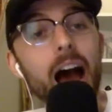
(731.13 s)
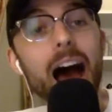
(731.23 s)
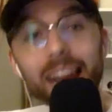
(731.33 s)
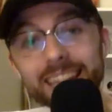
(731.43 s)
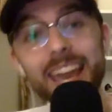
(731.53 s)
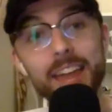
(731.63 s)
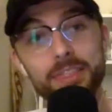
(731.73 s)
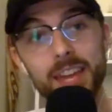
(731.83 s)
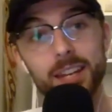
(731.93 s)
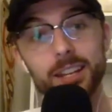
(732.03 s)
I get
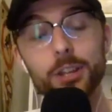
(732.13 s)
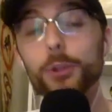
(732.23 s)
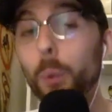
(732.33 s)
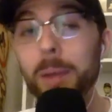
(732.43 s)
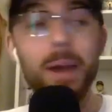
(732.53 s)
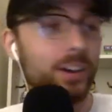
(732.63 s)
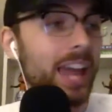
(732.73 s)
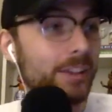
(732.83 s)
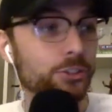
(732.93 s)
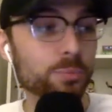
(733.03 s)
that the way
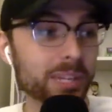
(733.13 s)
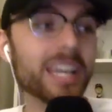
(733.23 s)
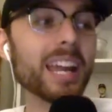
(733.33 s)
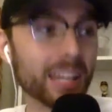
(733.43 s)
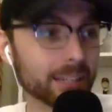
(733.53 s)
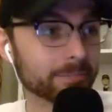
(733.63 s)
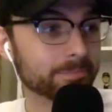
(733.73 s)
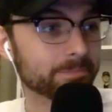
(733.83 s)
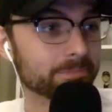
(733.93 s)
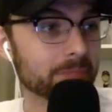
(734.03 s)
Mountcastle's been hitting,
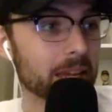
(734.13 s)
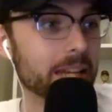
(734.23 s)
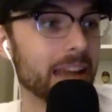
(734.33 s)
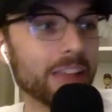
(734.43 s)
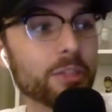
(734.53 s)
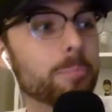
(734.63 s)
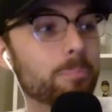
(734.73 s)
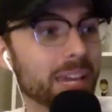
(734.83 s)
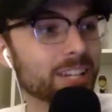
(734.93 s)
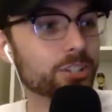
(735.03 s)
not the
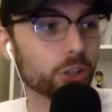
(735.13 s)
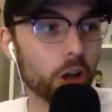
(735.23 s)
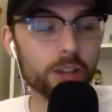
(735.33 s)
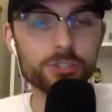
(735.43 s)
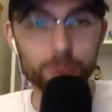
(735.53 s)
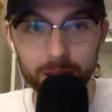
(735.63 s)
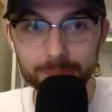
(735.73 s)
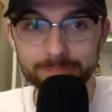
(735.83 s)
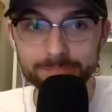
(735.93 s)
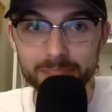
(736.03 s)
biggest loss, right?
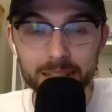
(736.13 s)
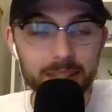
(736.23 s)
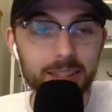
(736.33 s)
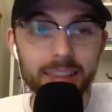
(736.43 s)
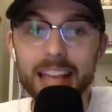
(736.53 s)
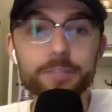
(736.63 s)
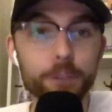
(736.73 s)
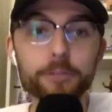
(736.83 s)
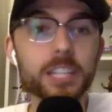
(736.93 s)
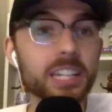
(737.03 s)
last
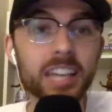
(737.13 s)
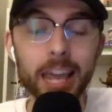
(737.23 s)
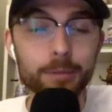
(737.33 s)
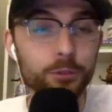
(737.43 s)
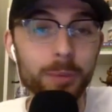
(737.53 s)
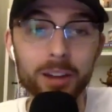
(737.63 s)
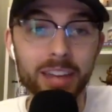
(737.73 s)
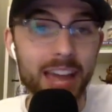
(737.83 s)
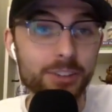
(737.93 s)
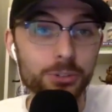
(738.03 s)
15 games for
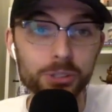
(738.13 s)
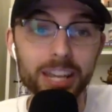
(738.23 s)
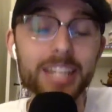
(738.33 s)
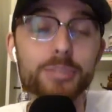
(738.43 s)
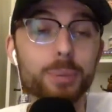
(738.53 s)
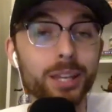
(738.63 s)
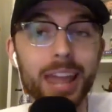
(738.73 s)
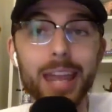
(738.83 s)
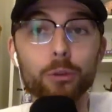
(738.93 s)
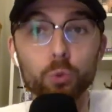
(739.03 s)
Mountcastle, it's been
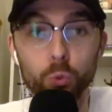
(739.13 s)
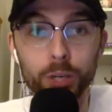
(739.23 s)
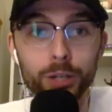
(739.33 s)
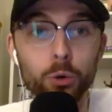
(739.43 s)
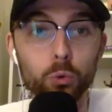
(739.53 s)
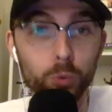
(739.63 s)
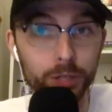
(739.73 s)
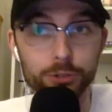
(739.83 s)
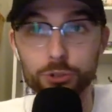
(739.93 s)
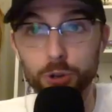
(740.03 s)
a real,
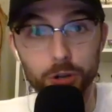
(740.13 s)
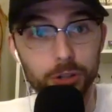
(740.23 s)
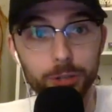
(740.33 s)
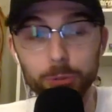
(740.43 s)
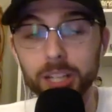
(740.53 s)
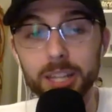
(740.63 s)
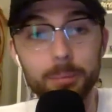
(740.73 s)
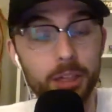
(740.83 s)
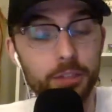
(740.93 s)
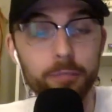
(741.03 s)
real struggle. And really, the
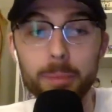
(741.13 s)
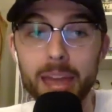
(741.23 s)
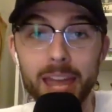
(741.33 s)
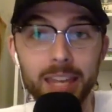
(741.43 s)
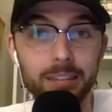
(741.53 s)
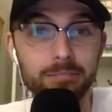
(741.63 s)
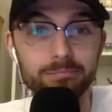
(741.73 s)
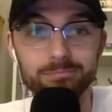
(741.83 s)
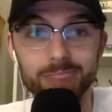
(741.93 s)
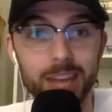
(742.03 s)
month of May
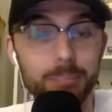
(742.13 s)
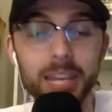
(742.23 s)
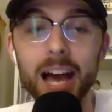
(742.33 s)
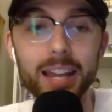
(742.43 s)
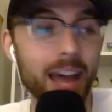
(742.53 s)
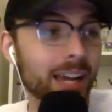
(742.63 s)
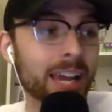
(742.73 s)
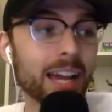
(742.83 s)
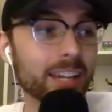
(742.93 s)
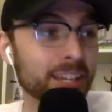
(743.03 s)
and beyond, not
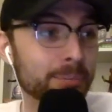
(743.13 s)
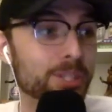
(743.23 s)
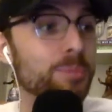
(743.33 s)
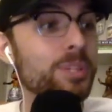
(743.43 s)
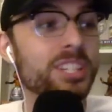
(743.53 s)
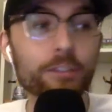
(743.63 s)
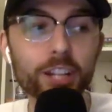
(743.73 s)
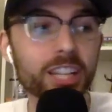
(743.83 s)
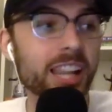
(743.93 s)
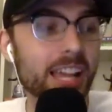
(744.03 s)
kind to him, but
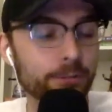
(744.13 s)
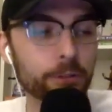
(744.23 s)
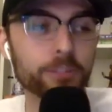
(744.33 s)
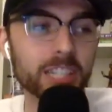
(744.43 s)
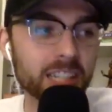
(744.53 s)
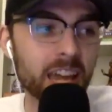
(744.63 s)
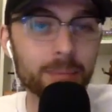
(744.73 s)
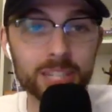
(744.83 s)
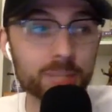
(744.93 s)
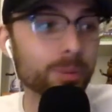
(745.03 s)
specifically the last 15
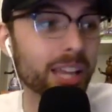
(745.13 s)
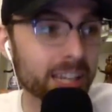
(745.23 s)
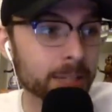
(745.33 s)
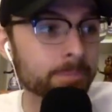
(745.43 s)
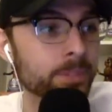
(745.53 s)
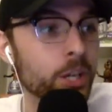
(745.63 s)
games he's played in